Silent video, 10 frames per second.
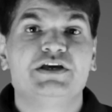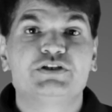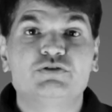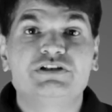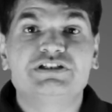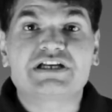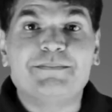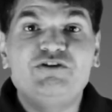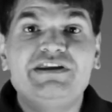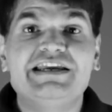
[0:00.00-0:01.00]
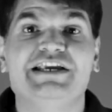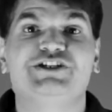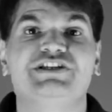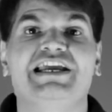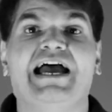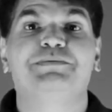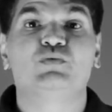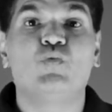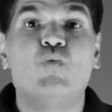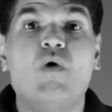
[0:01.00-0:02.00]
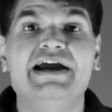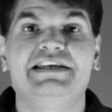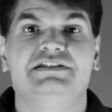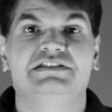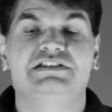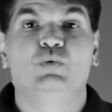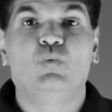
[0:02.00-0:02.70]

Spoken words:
So this communication gaps widens.